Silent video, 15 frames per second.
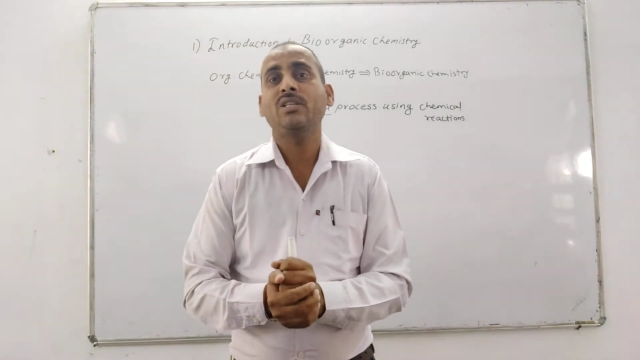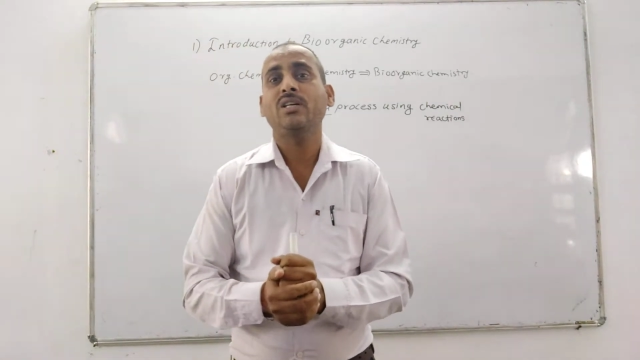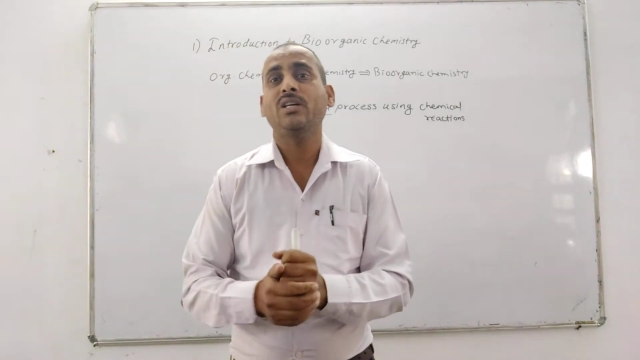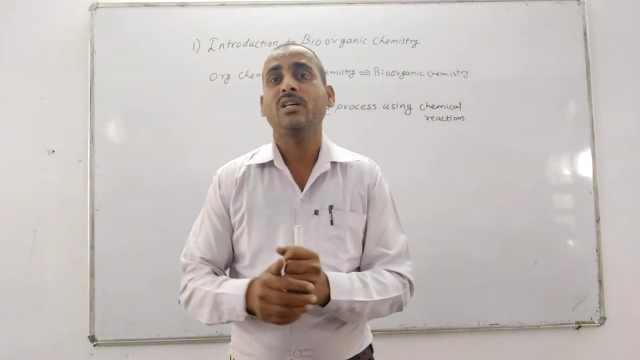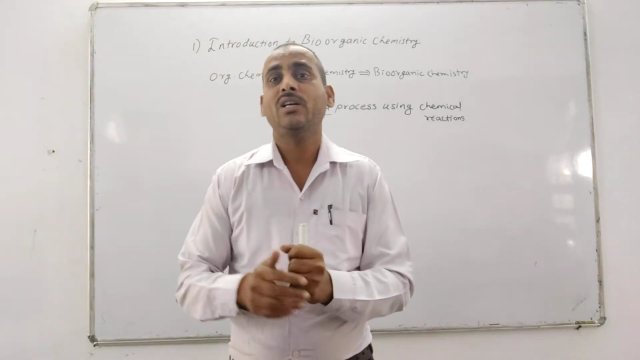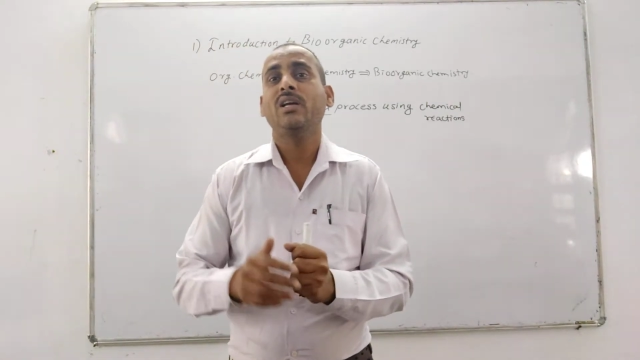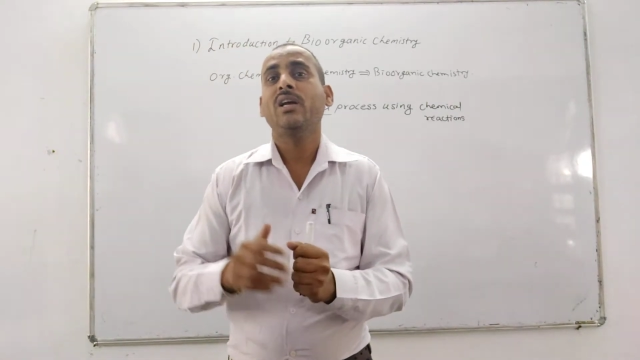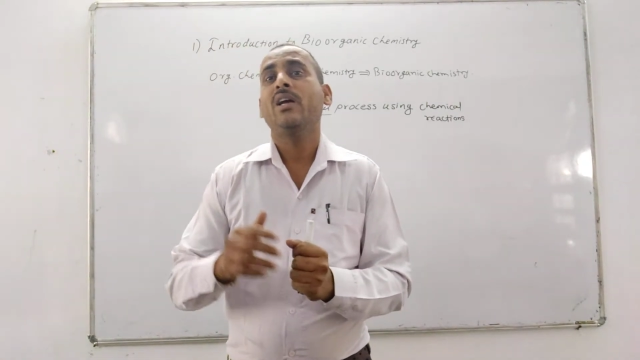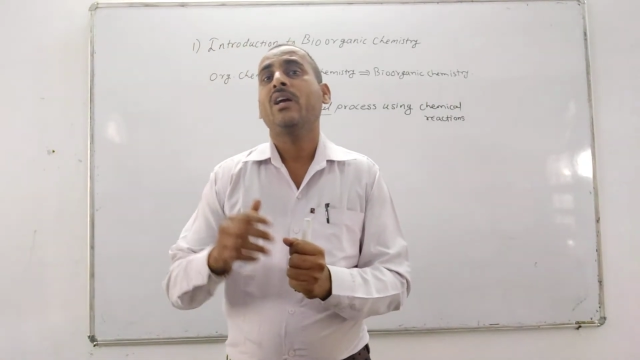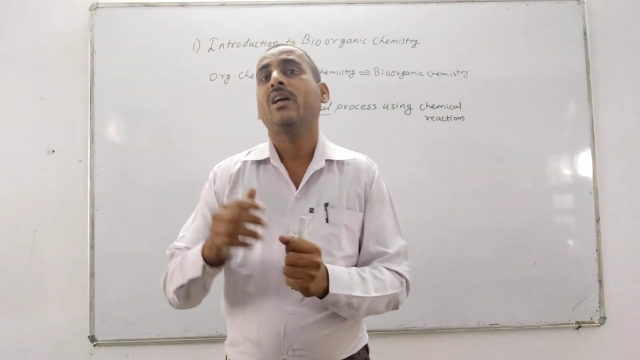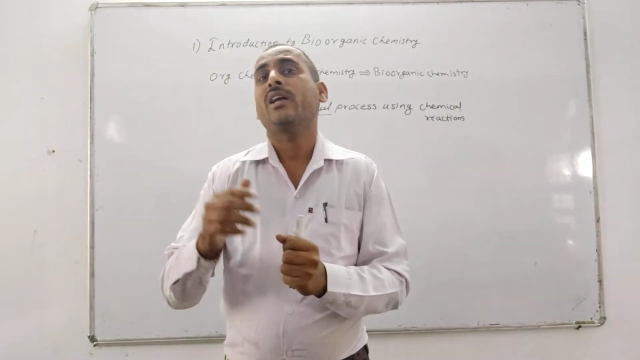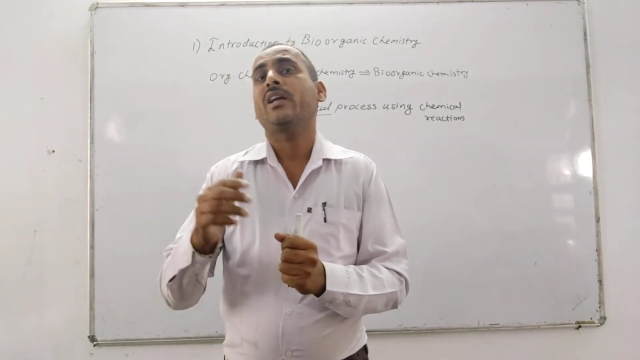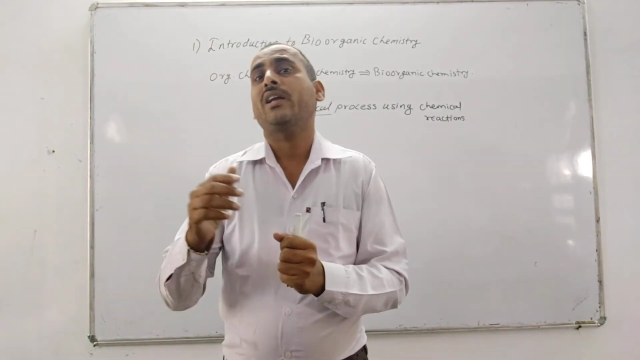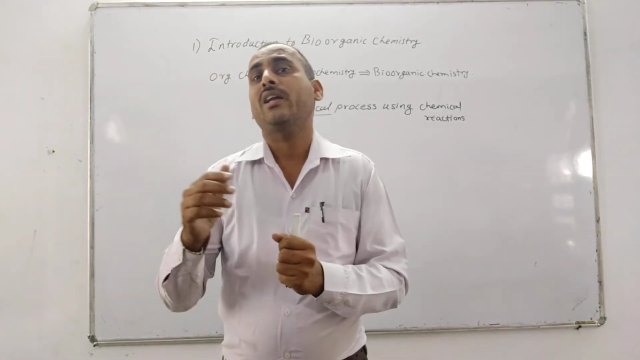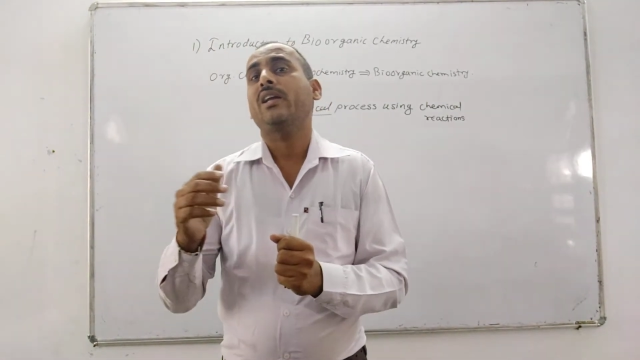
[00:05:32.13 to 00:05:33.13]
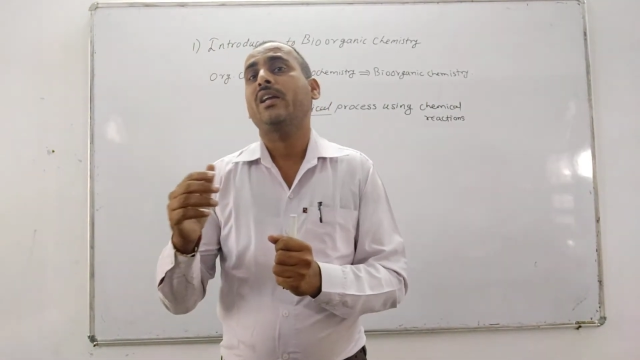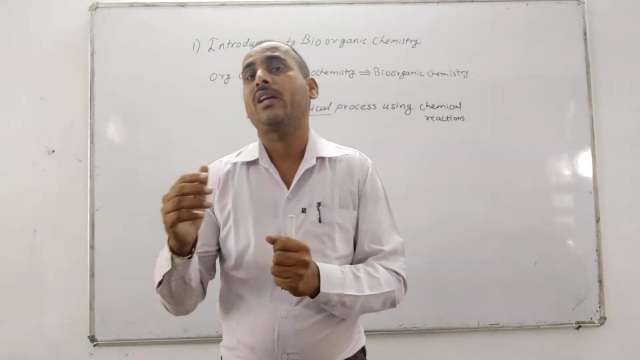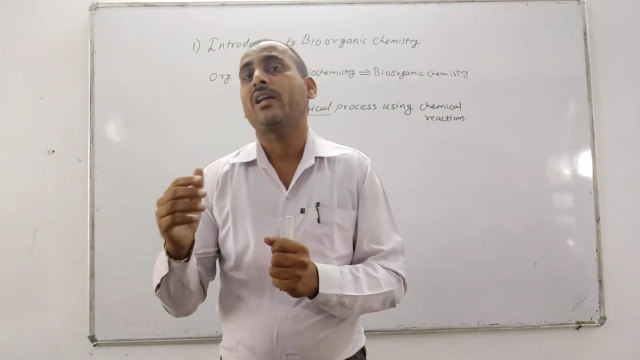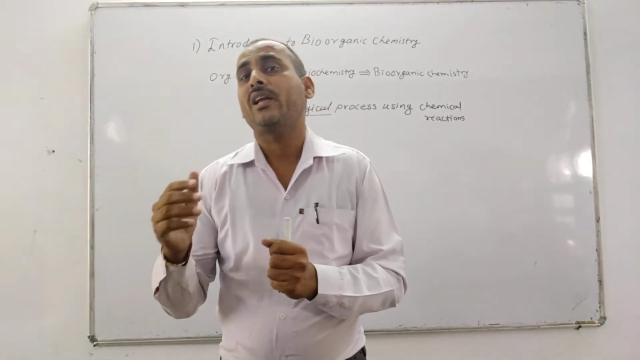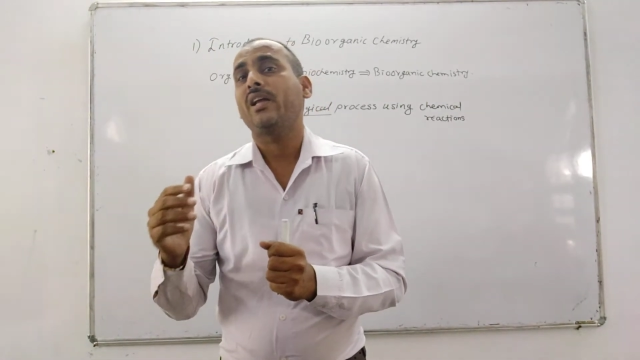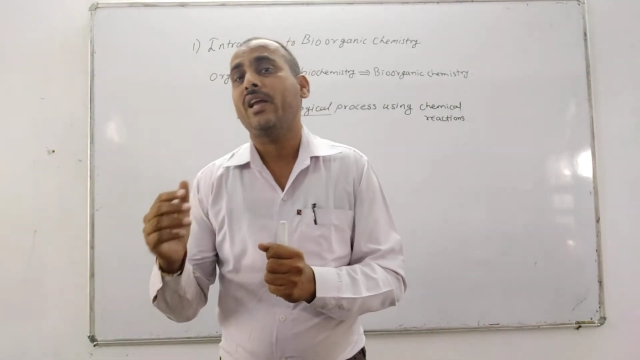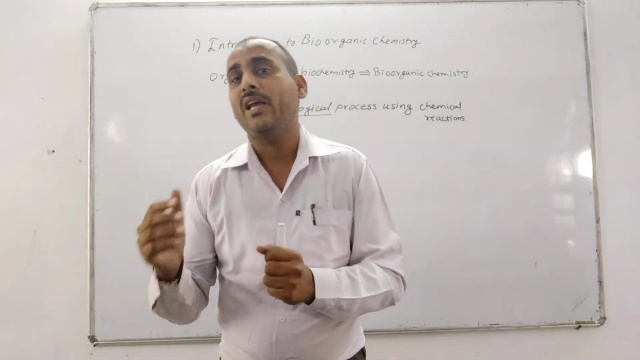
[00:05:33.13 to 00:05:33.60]
the
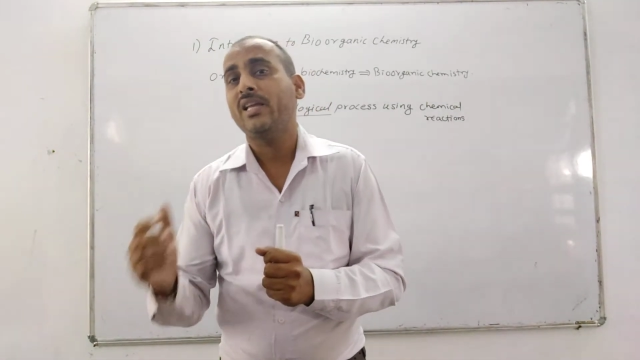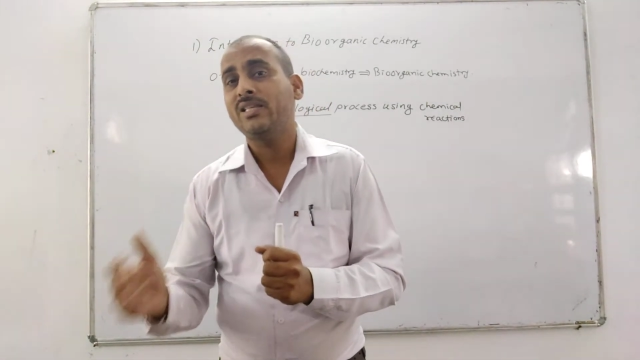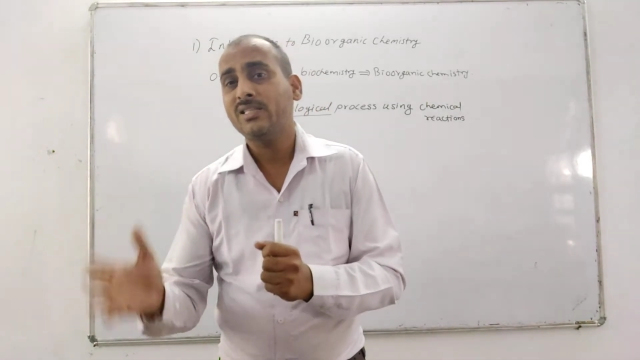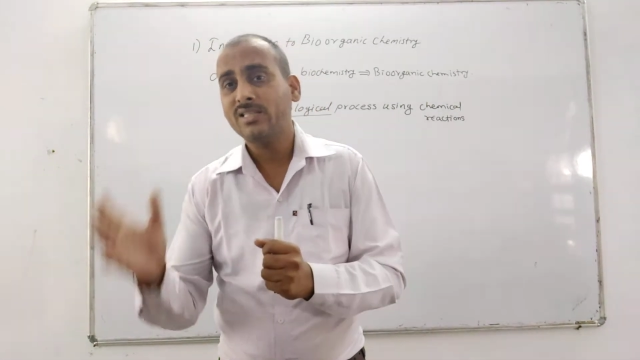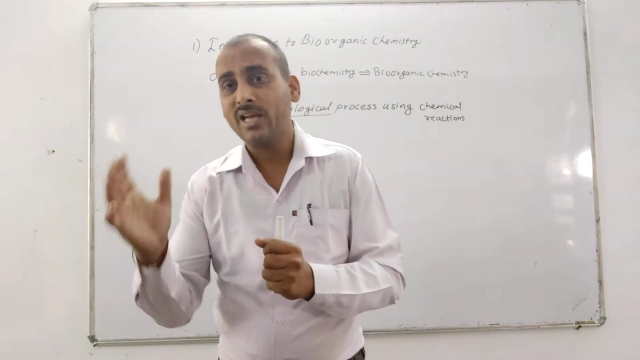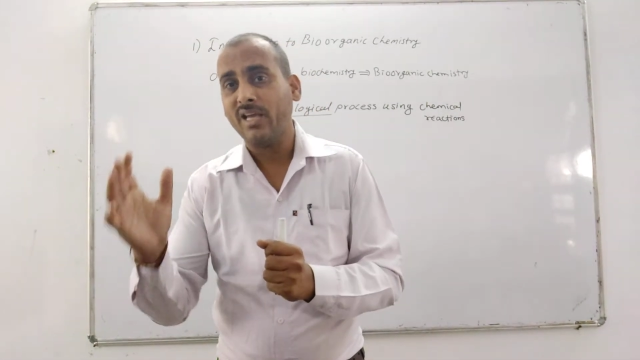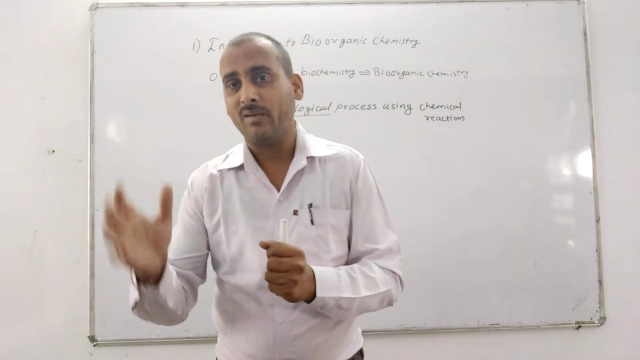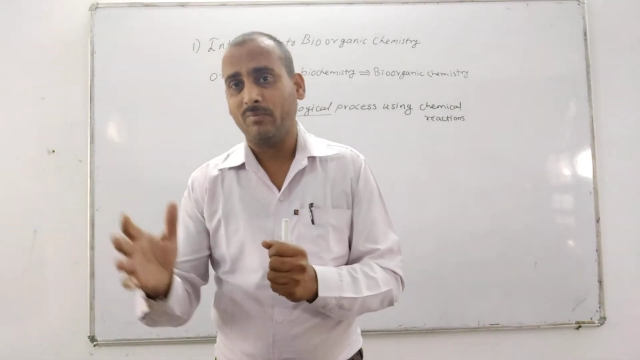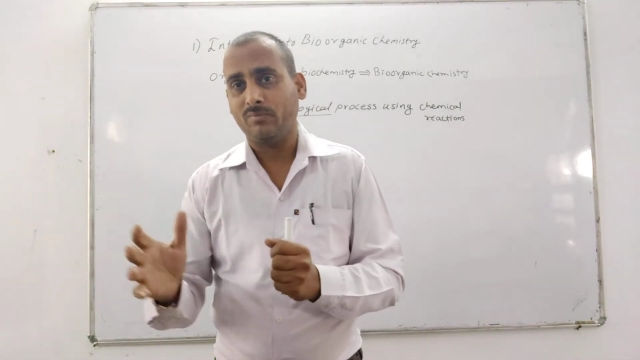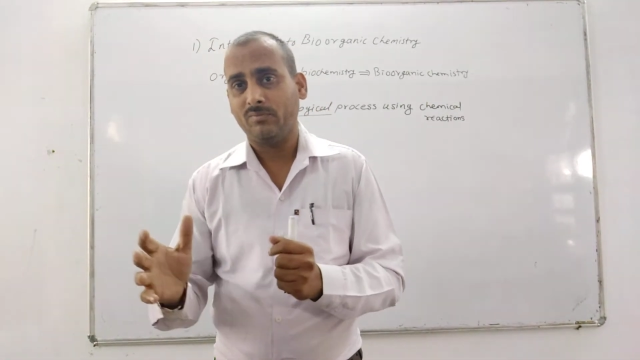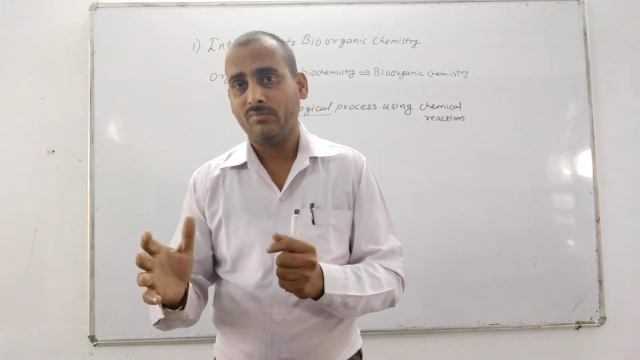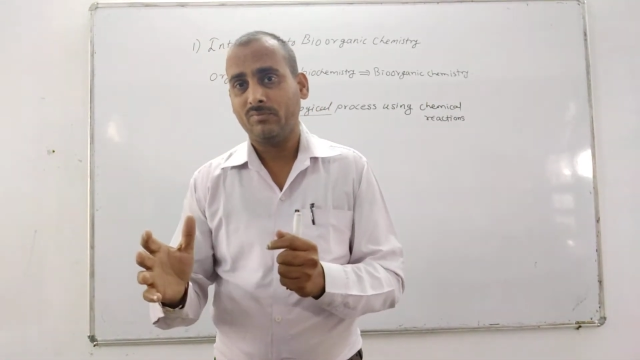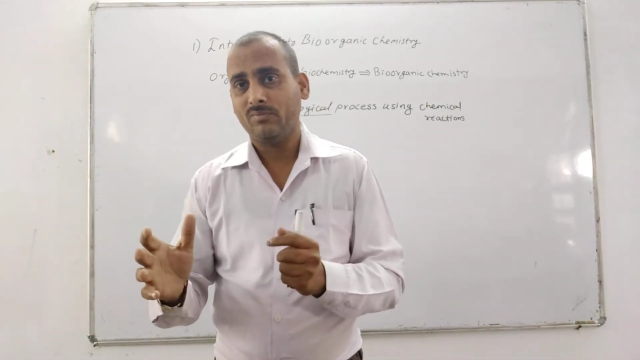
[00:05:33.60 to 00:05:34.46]
enzyme.